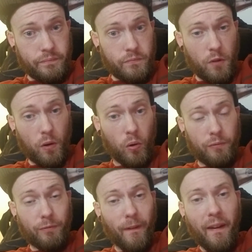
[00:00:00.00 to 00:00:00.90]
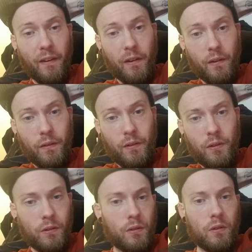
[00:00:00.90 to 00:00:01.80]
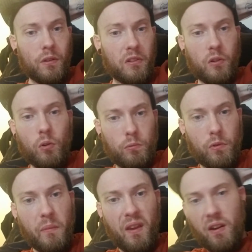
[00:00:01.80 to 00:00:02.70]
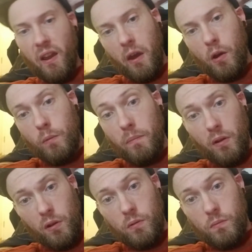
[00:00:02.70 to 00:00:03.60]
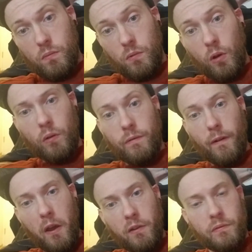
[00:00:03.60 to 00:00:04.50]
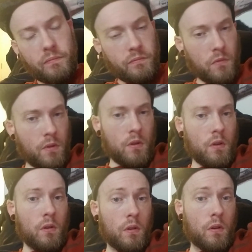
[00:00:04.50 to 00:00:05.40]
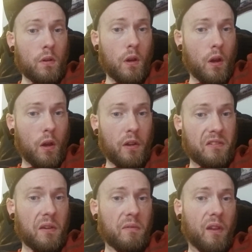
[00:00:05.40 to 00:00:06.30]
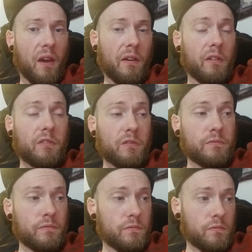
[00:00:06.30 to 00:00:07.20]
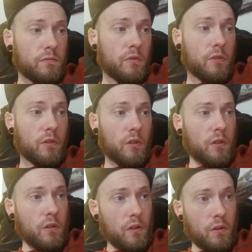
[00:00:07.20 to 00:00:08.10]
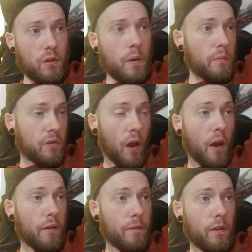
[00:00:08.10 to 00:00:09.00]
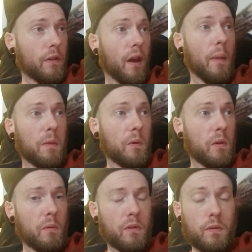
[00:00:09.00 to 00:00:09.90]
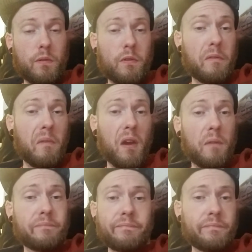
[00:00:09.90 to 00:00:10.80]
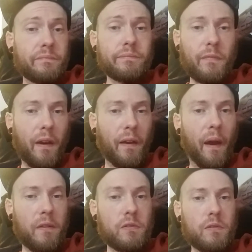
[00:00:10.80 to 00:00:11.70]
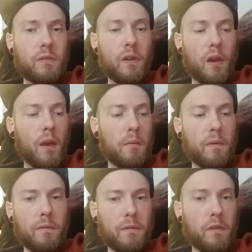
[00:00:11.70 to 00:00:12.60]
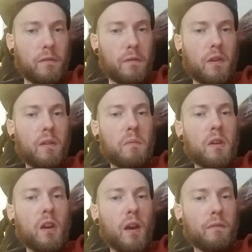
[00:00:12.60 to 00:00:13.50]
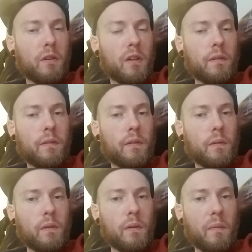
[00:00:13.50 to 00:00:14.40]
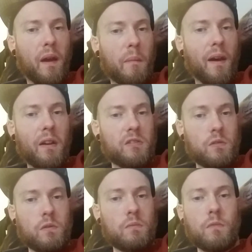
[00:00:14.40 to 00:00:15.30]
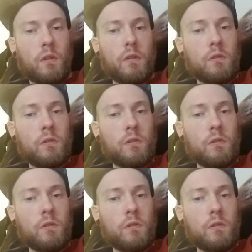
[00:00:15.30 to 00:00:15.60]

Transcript: Or old friend. He's an old roommate now, but old friend. His name is Alex. He was a good dude, and I'm sorry for the crap that we went through to you, man. Like, I truly am. If you can forgive me, I forgive you, and I'm not mad at you anymore.